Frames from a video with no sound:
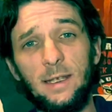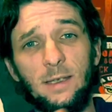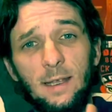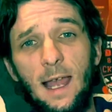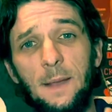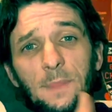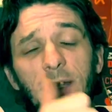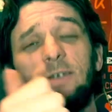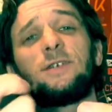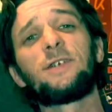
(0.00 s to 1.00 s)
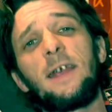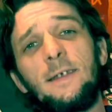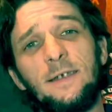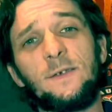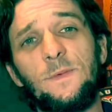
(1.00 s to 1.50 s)
Hit the like button. Share
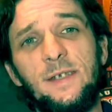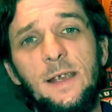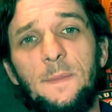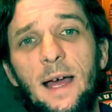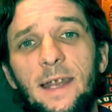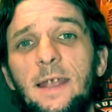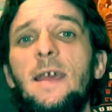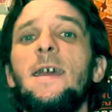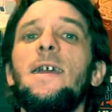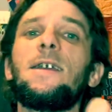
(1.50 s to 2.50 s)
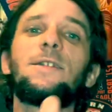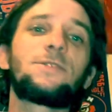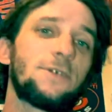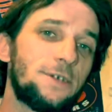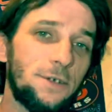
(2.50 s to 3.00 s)
this with somebody.
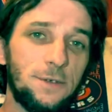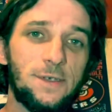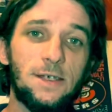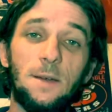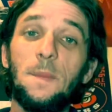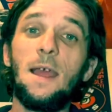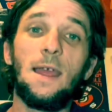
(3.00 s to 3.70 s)
Introduce them.